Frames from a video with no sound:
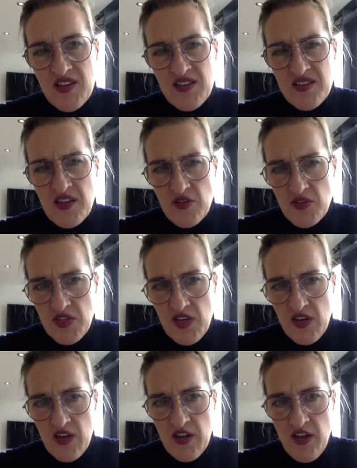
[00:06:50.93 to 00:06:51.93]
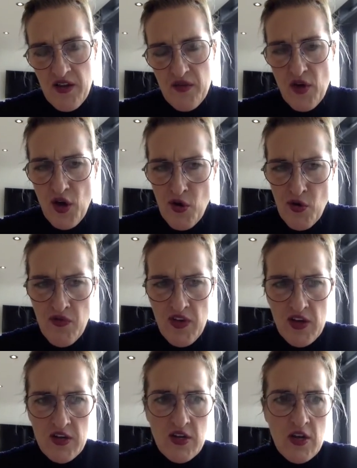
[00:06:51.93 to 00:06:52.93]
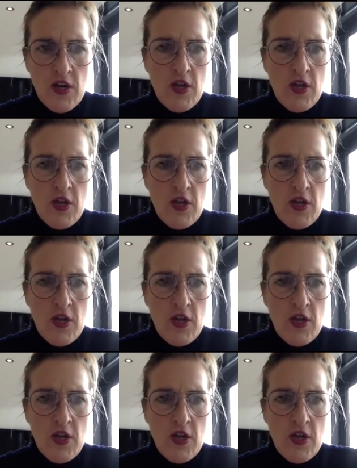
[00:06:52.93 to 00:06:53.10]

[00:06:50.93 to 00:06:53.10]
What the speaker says: This is interesting in light of COVID.